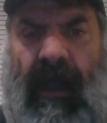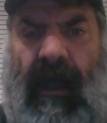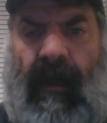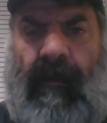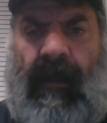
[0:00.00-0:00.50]

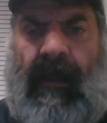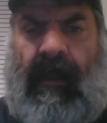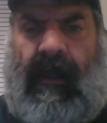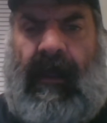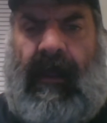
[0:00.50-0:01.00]
um
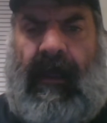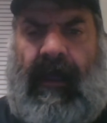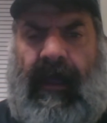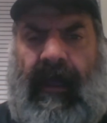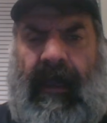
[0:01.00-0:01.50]

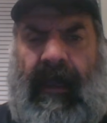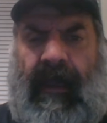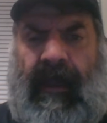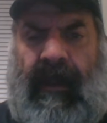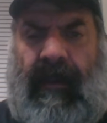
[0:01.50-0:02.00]

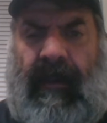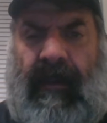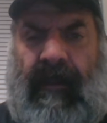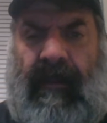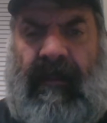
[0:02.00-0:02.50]
and
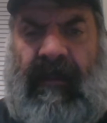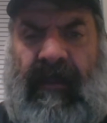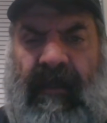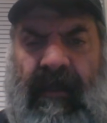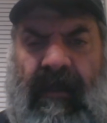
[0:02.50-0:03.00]

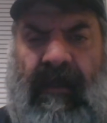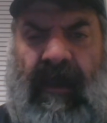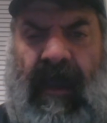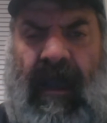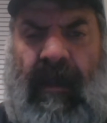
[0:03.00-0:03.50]

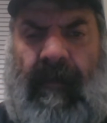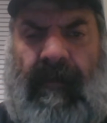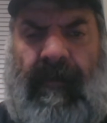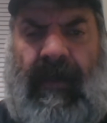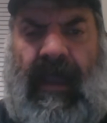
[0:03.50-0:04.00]
the
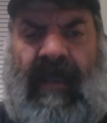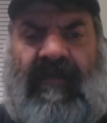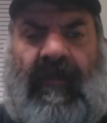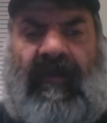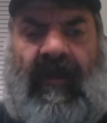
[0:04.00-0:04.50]
um
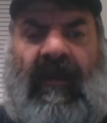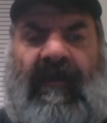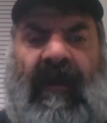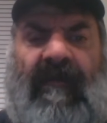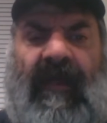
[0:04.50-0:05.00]
as a
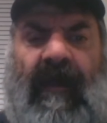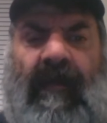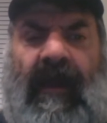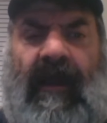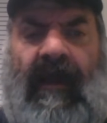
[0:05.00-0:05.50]
result of
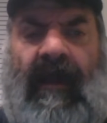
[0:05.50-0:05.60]
them